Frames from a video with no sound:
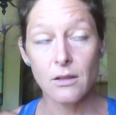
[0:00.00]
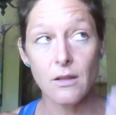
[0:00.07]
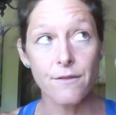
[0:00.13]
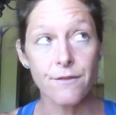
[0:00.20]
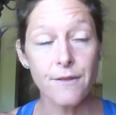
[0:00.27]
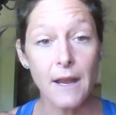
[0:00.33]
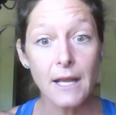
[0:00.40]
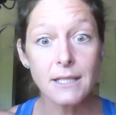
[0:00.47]
The
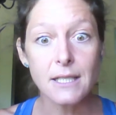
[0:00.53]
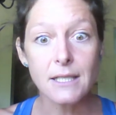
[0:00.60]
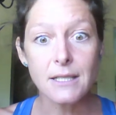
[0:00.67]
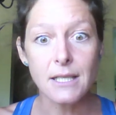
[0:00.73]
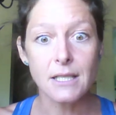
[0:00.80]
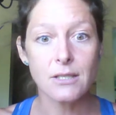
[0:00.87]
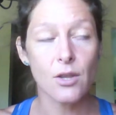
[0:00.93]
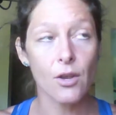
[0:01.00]

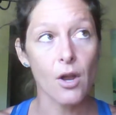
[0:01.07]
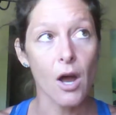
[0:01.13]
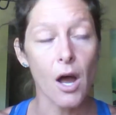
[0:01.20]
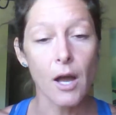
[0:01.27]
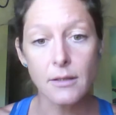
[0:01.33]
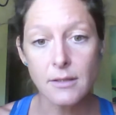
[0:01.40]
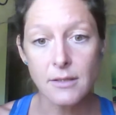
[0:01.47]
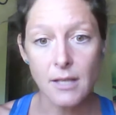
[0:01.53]
fantasies, the
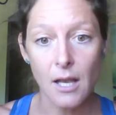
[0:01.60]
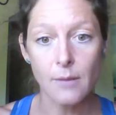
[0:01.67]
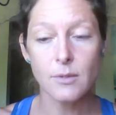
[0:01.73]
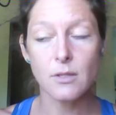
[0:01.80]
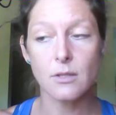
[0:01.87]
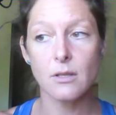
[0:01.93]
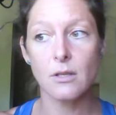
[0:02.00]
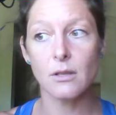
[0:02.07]
concepts,
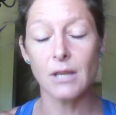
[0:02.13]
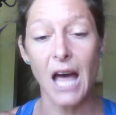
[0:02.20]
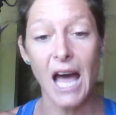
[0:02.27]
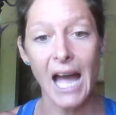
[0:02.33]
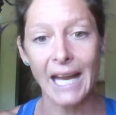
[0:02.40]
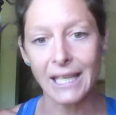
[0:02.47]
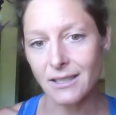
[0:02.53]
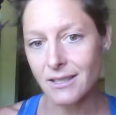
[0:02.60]
the
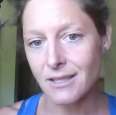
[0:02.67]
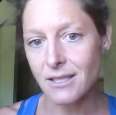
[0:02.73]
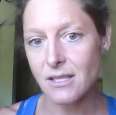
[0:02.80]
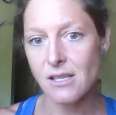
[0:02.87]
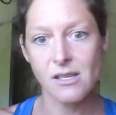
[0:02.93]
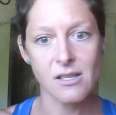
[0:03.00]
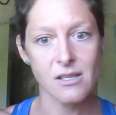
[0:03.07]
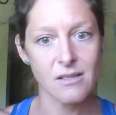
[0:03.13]
lines,
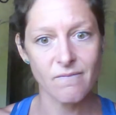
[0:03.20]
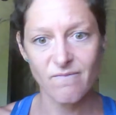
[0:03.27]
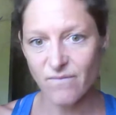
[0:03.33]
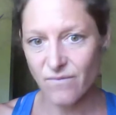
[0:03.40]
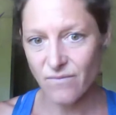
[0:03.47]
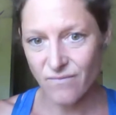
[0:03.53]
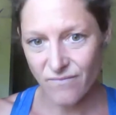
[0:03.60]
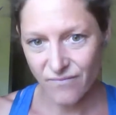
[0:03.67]

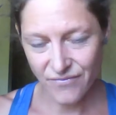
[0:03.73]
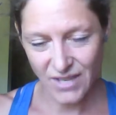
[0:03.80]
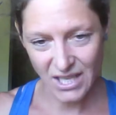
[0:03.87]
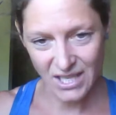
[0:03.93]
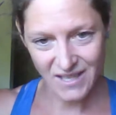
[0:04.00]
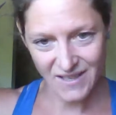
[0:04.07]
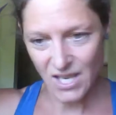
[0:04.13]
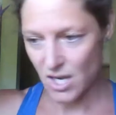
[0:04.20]

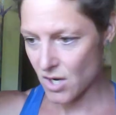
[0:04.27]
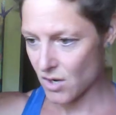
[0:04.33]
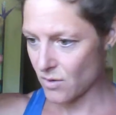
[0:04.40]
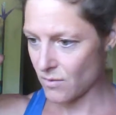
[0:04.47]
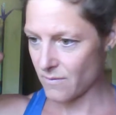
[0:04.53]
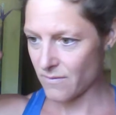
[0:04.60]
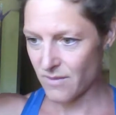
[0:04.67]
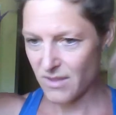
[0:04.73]
you
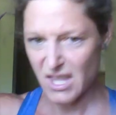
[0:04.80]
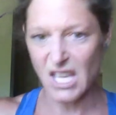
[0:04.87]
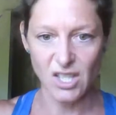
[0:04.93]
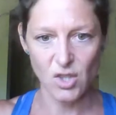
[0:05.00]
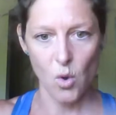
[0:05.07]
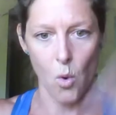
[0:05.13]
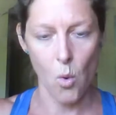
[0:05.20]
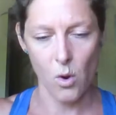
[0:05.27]
know,
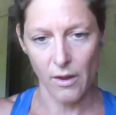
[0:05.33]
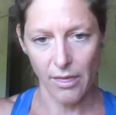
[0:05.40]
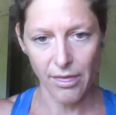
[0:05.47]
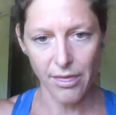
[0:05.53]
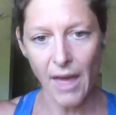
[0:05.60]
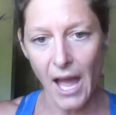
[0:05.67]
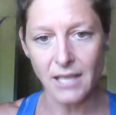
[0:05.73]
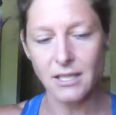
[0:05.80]
this or
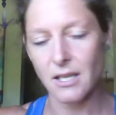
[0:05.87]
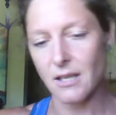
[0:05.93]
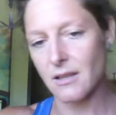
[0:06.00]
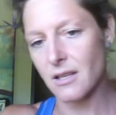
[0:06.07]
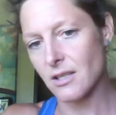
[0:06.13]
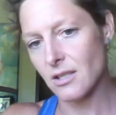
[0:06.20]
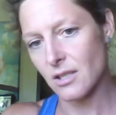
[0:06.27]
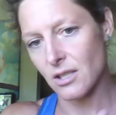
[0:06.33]
that,
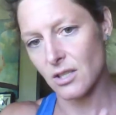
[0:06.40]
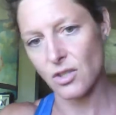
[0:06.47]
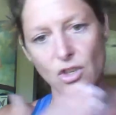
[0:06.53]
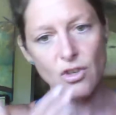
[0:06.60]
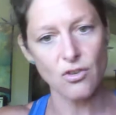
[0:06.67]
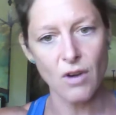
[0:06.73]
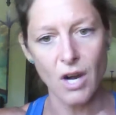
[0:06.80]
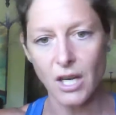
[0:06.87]
this
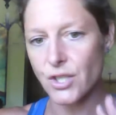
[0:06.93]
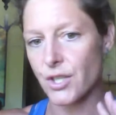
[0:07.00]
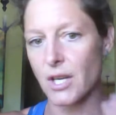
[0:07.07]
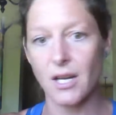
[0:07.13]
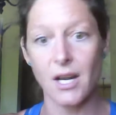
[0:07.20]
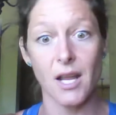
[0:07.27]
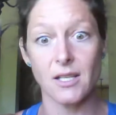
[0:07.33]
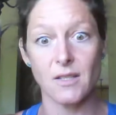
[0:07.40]

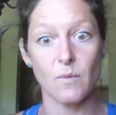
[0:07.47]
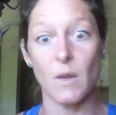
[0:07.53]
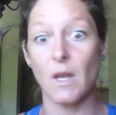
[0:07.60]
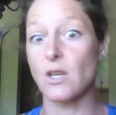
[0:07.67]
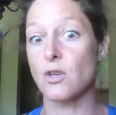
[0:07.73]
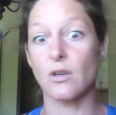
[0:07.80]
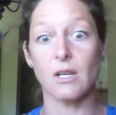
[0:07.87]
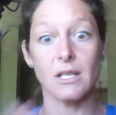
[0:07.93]
construction has
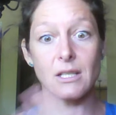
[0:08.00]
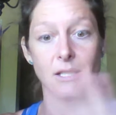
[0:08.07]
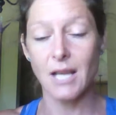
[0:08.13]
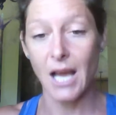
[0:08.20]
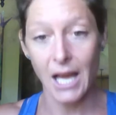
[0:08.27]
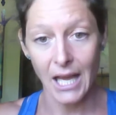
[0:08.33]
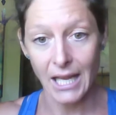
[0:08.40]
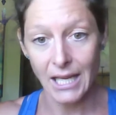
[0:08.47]
been your
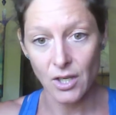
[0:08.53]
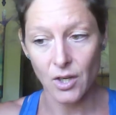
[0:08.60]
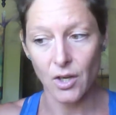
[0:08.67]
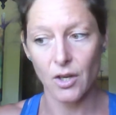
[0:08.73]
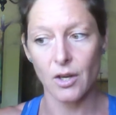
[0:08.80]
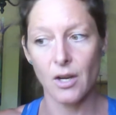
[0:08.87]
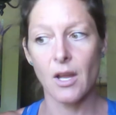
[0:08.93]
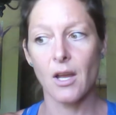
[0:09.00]

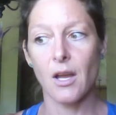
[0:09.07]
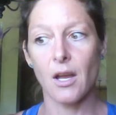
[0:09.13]
entire